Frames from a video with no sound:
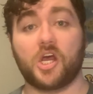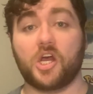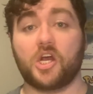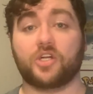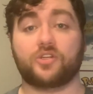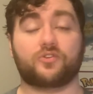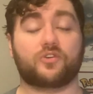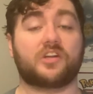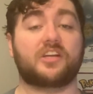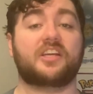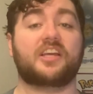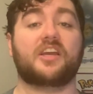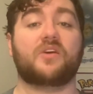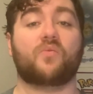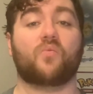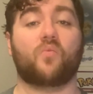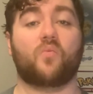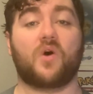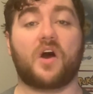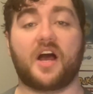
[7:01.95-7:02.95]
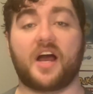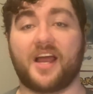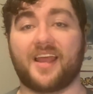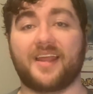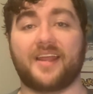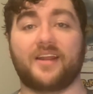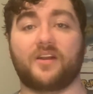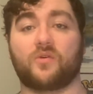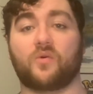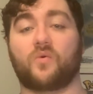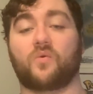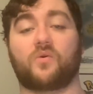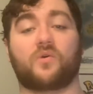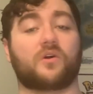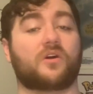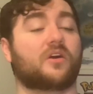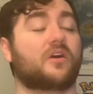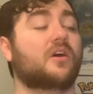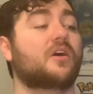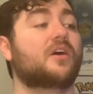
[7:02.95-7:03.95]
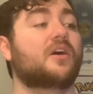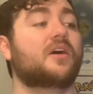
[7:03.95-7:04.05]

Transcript: drinking wine or